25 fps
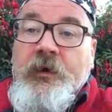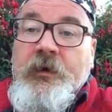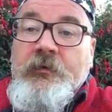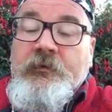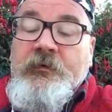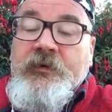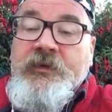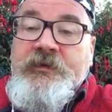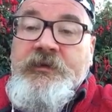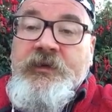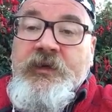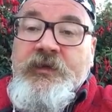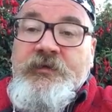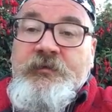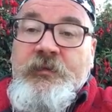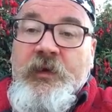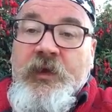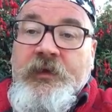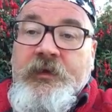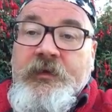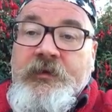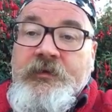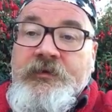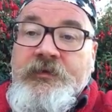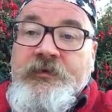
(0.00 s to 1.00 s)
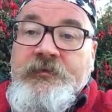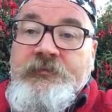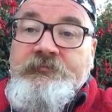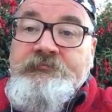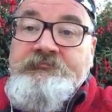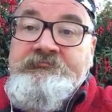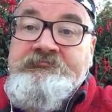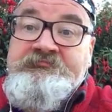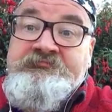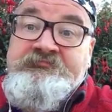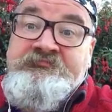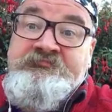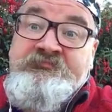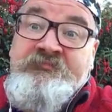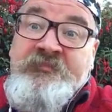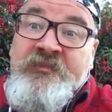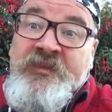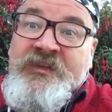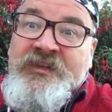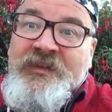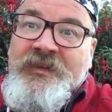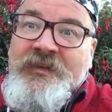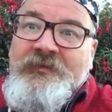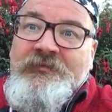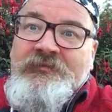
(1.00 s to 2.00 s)
research methods.
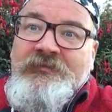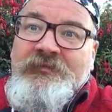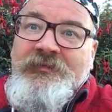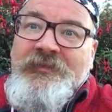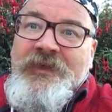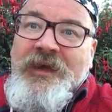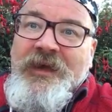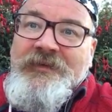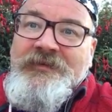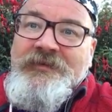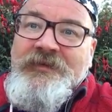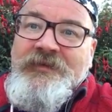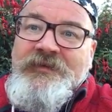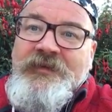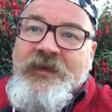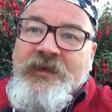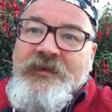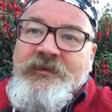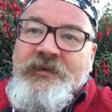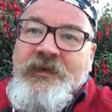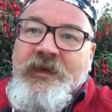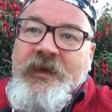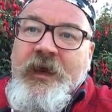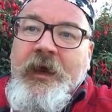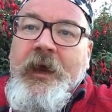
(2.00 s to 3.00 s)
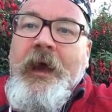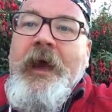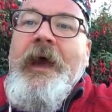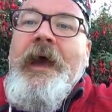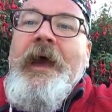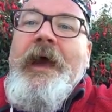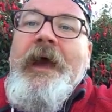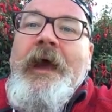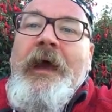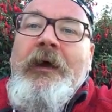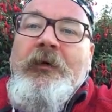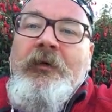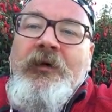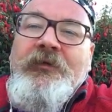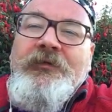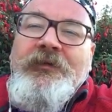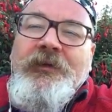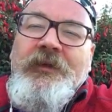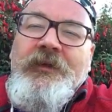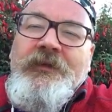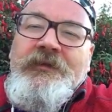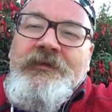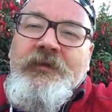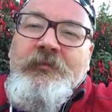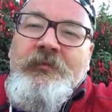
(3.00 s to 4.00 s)
So that's essentially it. However,
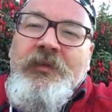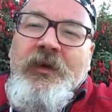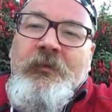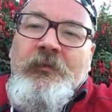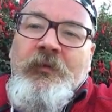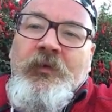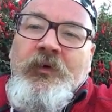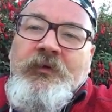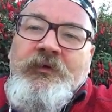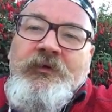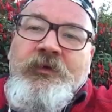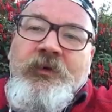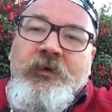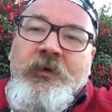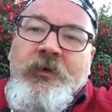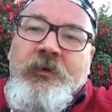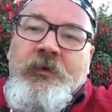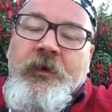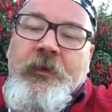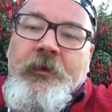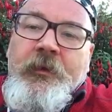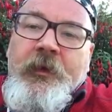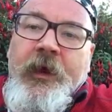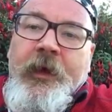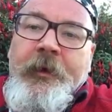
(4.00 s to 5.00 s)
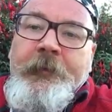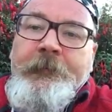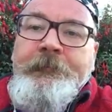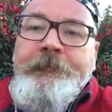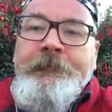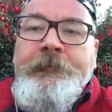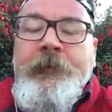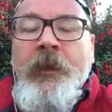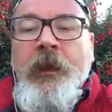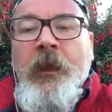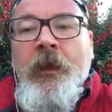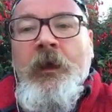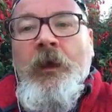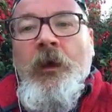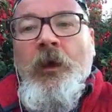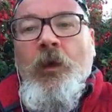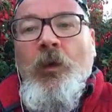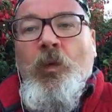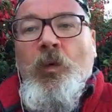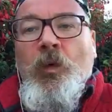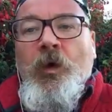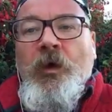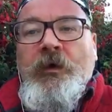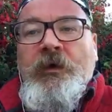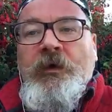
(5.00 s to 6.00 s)
there's a bit more to it than that.
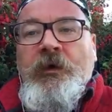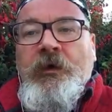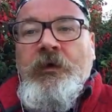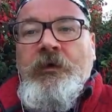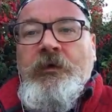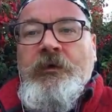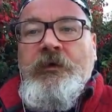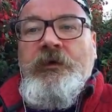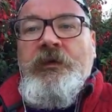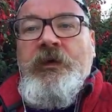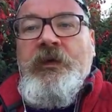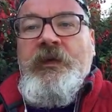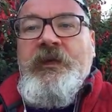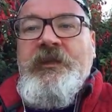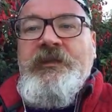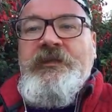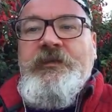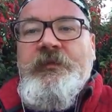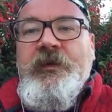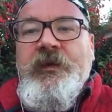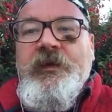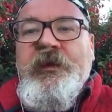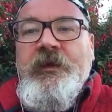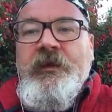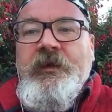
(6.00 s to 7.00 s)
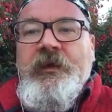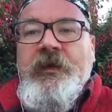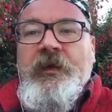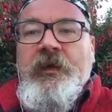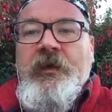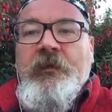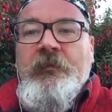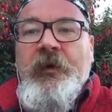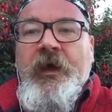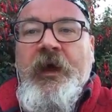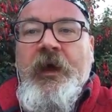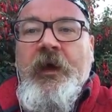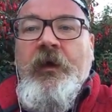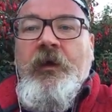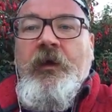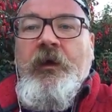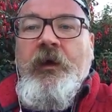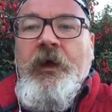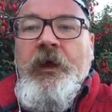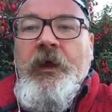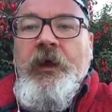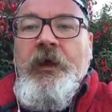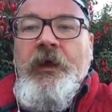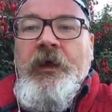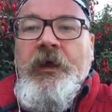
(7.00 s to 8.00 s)
What you need to be thinking about
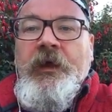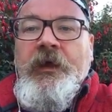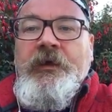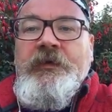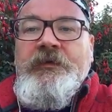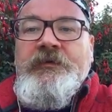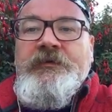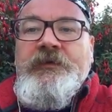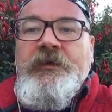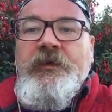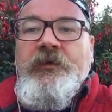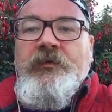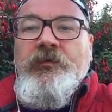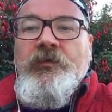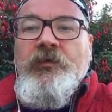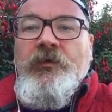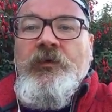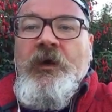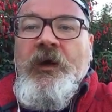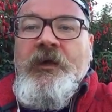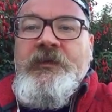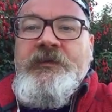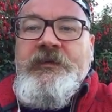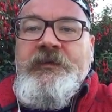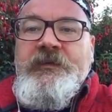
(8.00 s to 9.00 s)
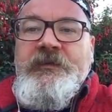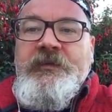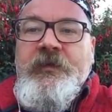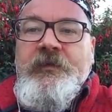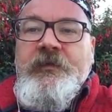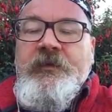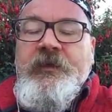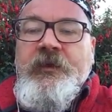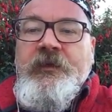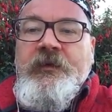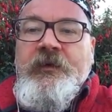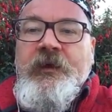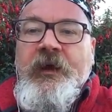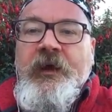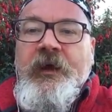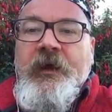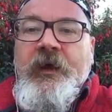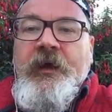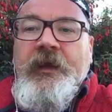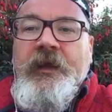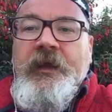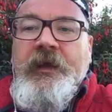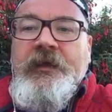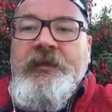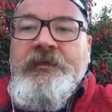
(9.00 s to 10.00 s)
is writing something that
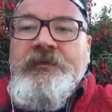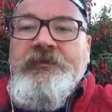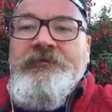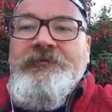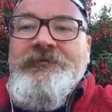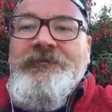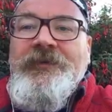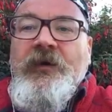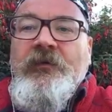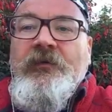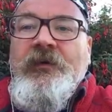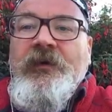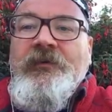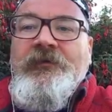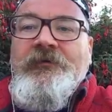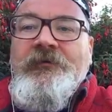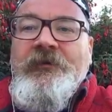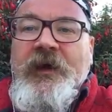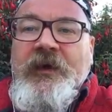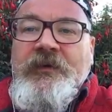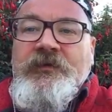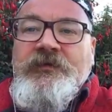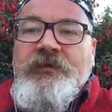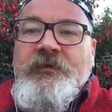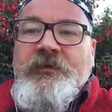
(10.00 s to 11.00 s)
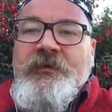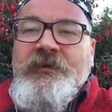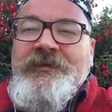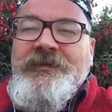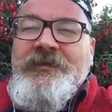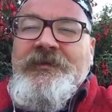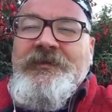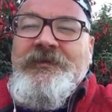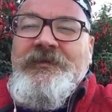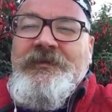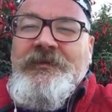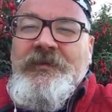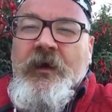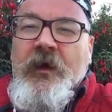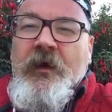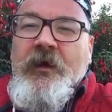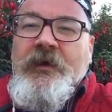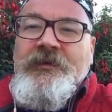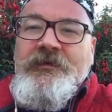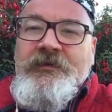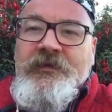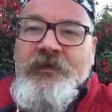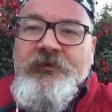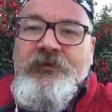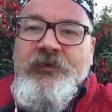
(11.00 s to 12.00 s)
is very factual. This is
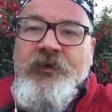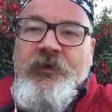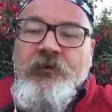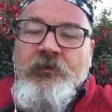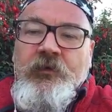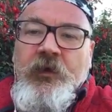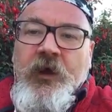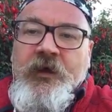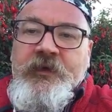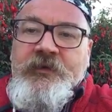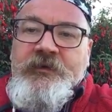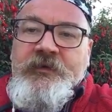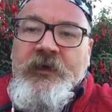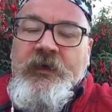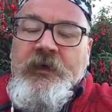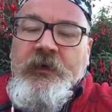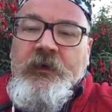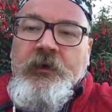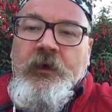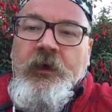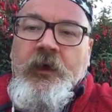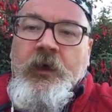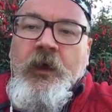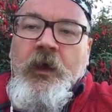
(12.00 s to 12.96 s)
scientific writing,